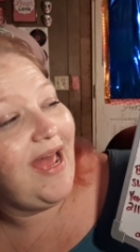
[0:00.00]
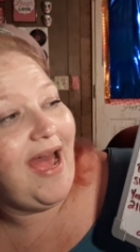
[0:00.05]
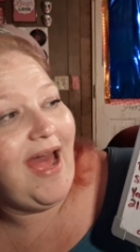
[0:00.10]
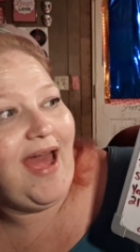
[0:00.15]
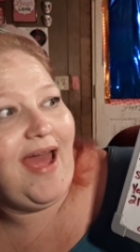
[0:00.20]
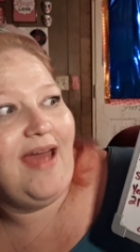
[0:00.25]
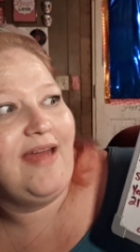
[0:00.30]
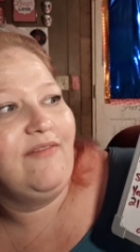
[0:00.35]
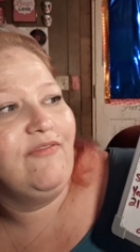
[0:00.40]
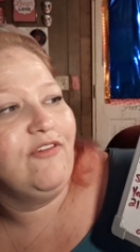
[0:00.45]
I
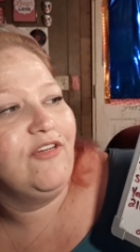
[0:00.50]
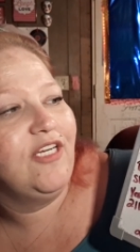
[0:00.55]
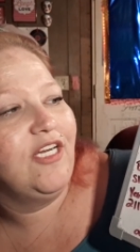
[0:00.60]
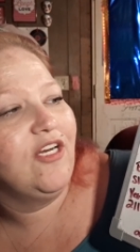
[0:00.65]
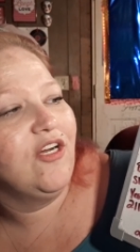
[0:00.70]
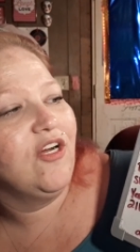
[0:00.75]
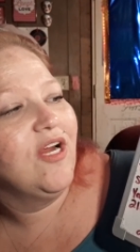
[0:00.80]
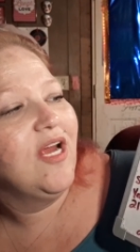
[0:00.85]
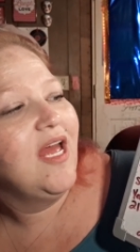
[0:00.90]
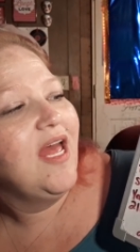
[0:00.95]
had for
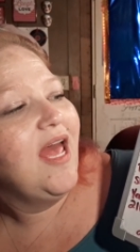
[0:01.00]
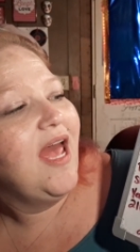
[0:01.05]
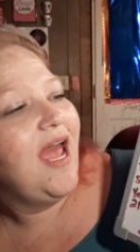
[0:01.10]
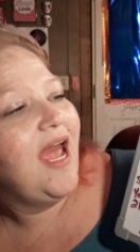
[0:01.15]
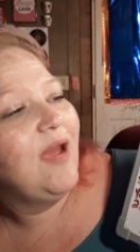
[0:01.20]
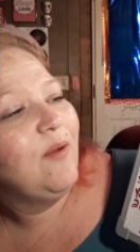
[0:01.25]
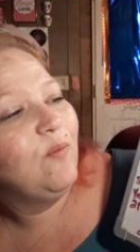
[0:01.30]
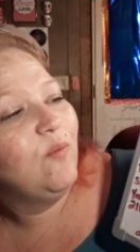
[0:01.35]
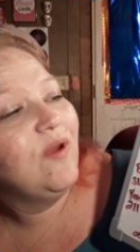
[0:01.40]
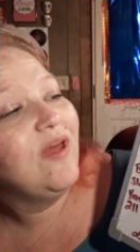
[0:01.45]
dinner.
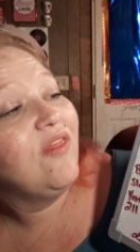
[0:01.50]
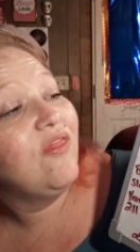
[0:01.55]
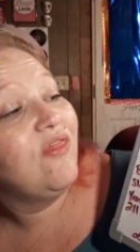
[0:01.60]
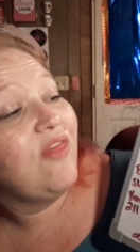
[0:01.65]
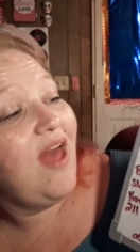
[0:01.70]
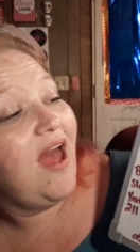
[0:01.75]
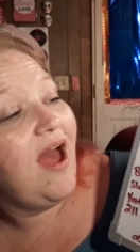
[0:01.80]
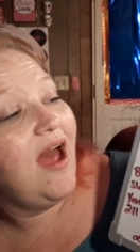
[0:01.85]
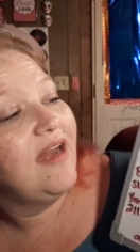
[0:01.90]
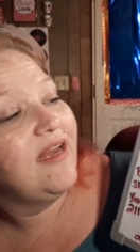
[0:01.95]
And with
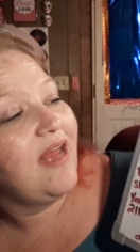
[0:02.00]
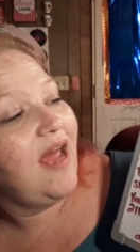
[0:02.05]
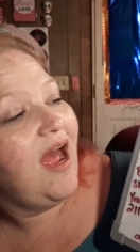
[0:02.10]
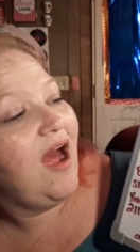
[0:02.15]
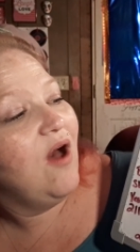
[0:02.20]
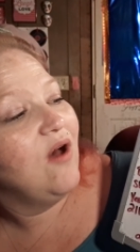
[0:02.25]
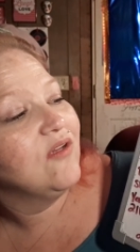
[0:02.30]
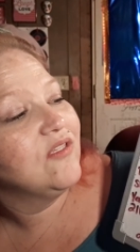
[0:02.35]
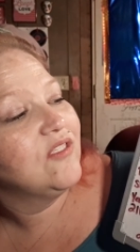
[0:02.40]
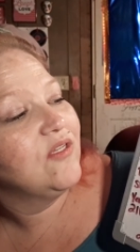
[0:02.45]
that, I
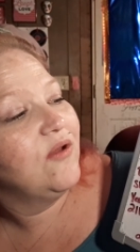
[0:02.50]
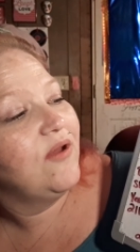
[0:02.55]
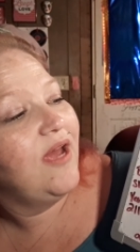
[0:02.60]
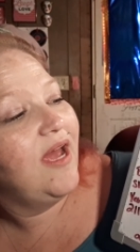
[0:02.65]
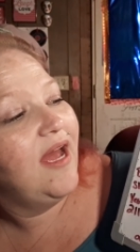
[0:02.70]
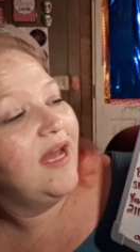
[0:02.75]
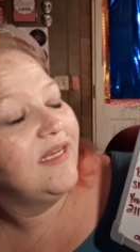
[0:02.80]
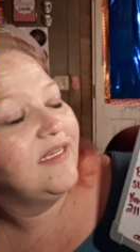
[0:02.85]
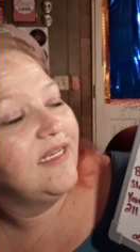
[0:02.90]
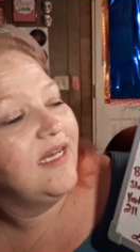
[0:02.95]
also
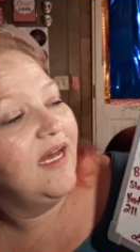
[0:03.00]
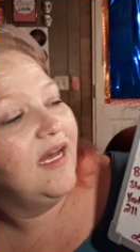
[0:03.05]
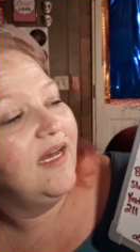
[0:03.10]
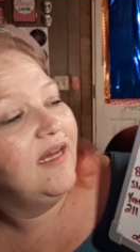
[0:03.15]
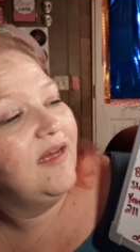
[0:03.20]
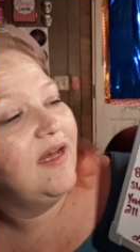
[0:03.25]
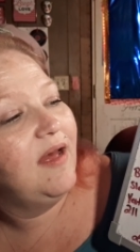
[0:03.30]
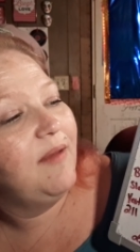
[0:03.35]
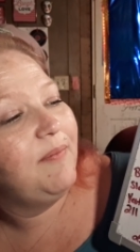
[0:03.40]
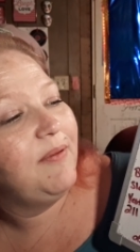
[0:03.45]
had
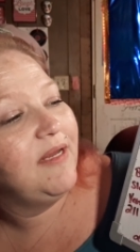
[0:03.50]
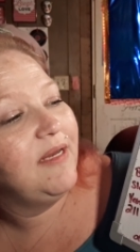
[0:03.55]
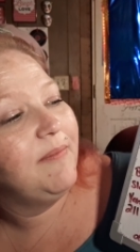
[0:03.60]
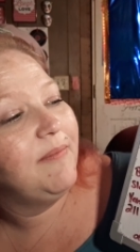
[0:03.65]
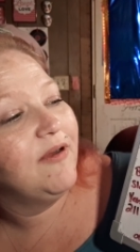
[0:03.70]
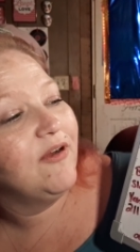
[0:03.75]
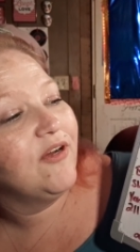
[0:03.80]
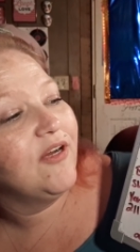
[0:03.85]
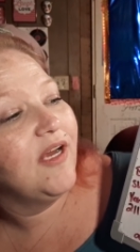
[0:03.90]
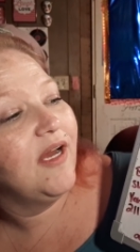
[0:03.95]
uh, a peanut
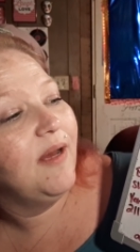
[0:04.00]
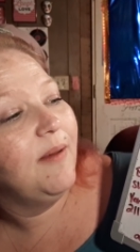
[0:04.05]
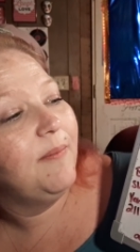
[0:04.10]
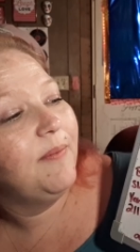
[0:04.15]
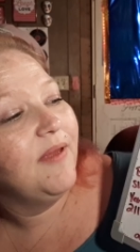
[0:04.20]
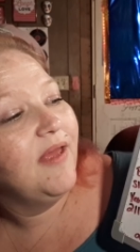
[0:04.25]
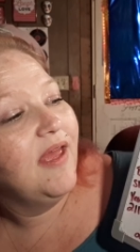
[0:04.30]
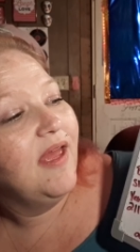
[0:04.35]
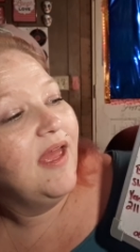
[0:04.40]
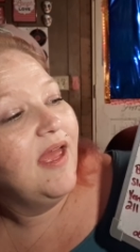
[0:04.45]
butter cup
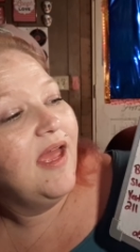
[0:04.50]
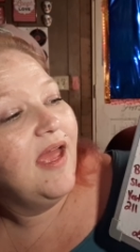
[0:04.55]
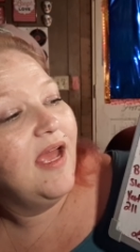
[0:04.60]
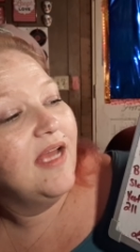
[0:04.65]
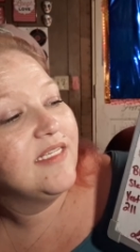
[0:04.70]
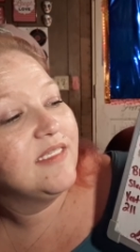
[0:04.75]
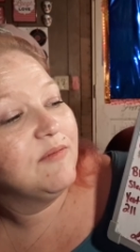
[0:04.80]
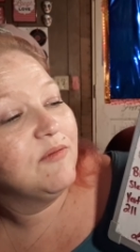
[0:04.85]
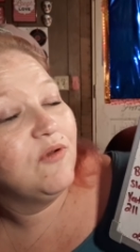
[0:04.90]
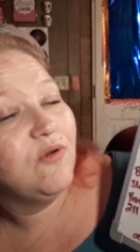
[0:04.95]

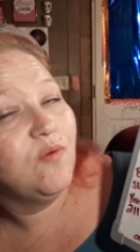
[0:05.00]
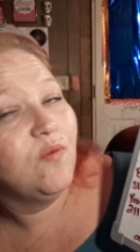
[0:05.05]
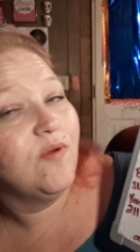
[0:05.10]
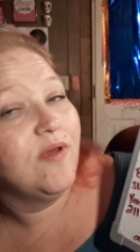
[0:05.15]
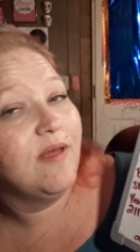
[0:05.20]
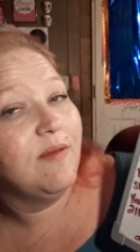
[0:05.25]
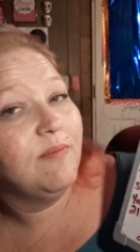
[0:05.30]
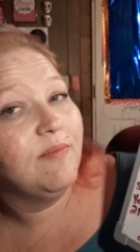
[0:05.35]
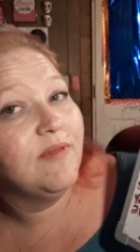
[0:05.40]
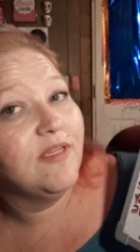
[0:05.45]
and some Cool
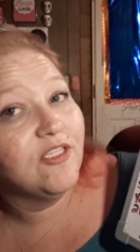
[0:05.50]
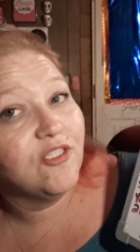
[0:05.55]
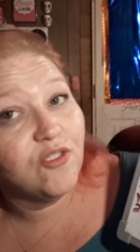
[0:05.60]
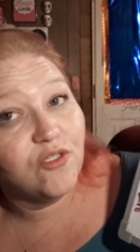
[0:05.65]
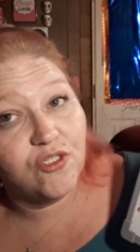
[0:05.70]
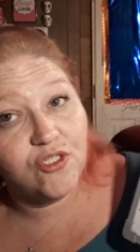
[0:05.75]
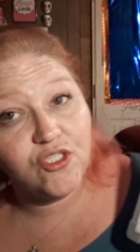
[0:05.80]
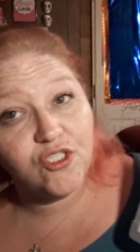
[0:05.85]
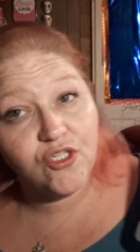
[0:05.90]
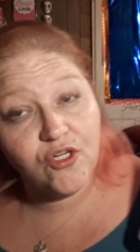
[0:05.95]
Whip. These
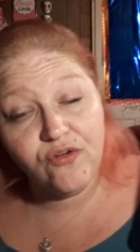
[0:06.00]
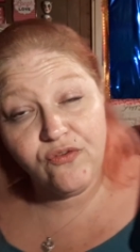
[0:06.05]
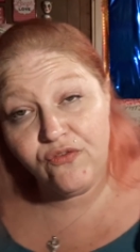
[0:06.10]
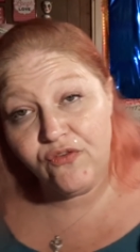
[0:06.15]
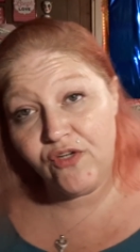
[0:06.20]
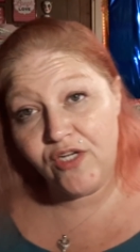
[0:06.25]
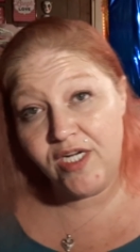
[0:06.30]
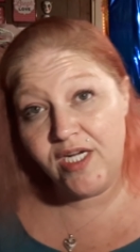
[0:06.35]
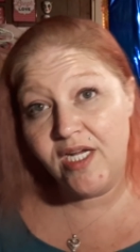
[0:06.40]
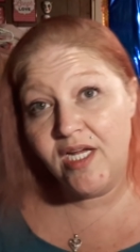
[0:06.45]
are the
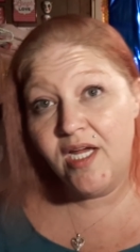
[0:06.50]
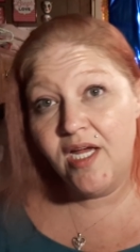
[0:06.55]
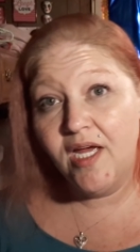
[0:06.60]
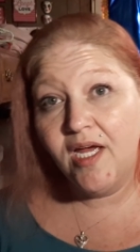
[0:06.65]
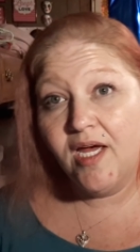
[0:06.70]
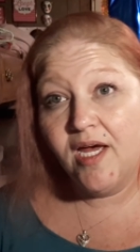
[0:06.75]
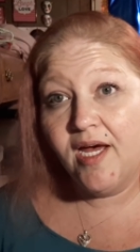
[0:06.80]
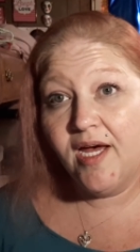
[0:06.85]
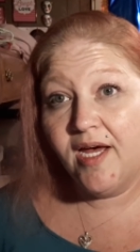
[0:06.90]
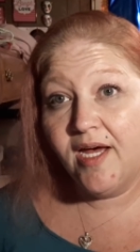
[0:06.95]
sugar-free
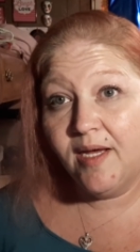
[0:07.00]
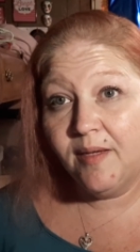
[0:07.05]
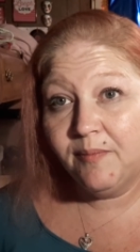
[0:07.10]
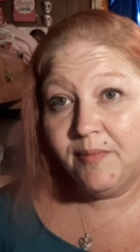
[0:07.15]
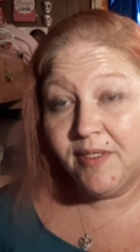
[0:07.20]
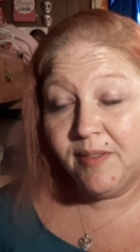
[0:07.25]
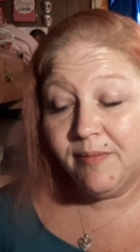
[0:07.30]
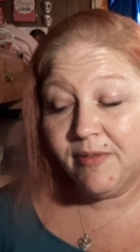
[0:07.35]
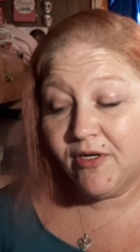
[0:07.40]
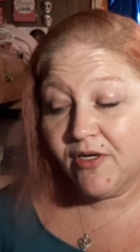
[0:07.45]
um,
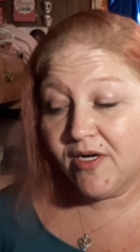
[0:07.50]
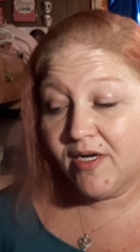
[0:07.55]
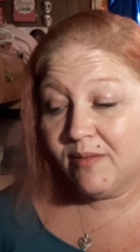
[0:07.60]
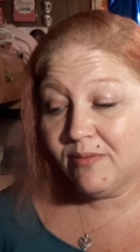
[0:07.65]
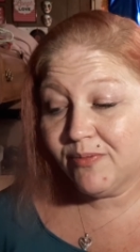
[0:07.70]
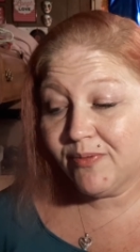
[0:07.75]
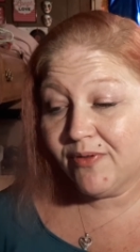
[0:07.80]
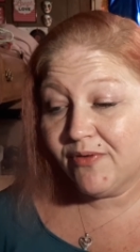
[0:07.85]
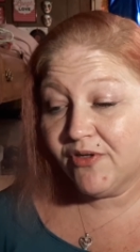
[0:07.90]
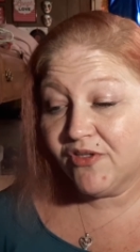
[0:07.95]
peanut butter
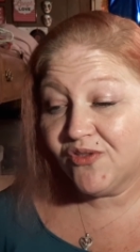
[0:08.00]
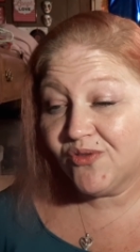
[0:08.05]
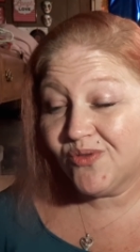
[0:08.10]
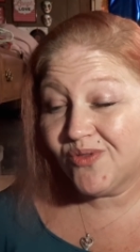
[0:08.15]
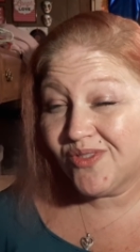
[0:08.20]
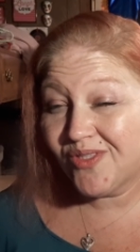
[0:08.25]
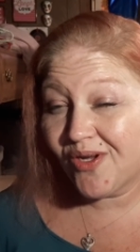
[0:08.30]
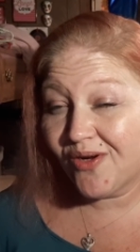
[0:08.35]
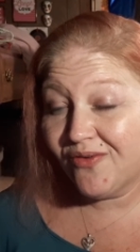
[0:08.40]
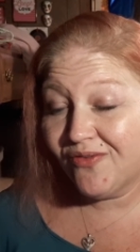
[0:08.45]
cups by Russell
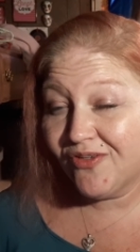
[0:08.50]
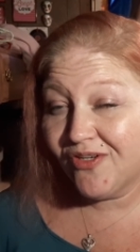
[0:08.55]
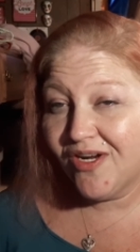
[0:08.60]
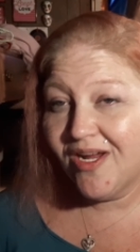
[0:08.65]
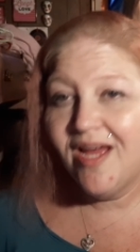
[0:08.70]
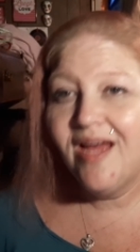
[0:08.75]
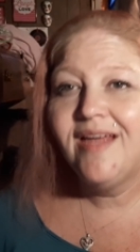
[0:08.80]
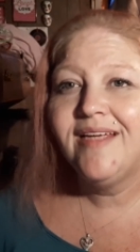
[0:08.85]
Stover.